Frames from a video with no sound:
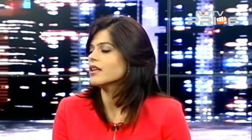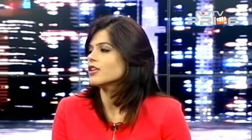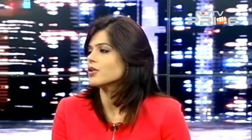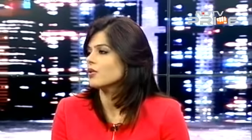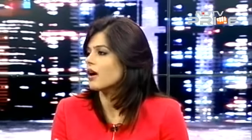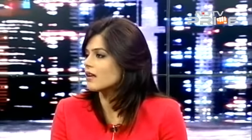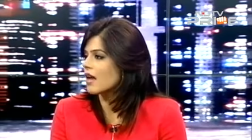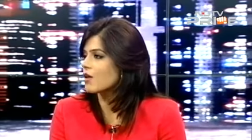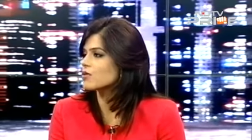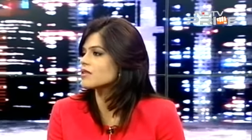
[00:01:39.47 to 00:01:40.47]
you know,
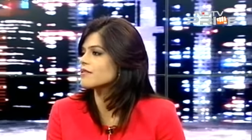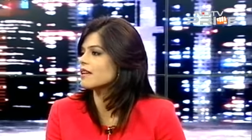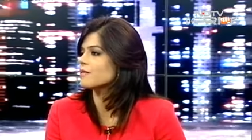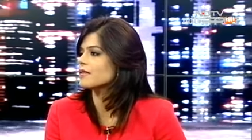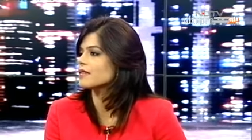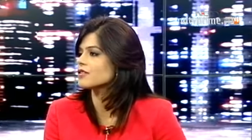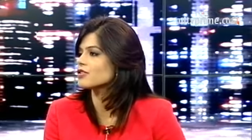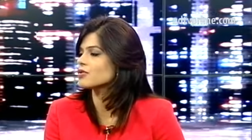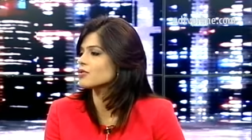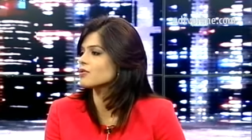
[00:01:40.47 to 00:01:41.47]
allows developers
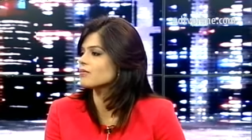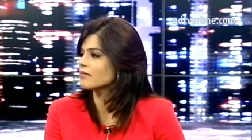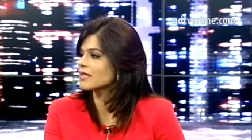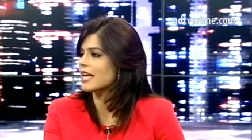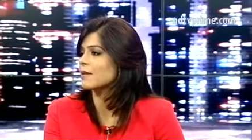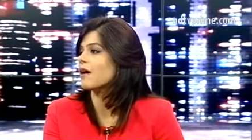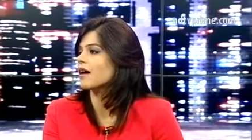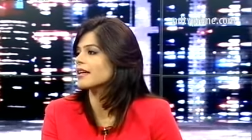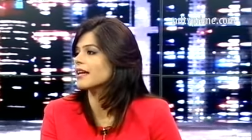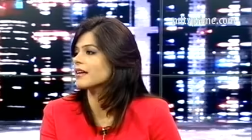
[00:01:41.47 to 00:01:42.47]
to sell
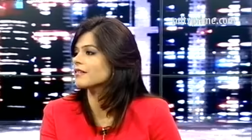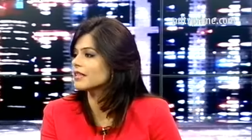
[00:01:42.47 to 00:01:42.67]
parking,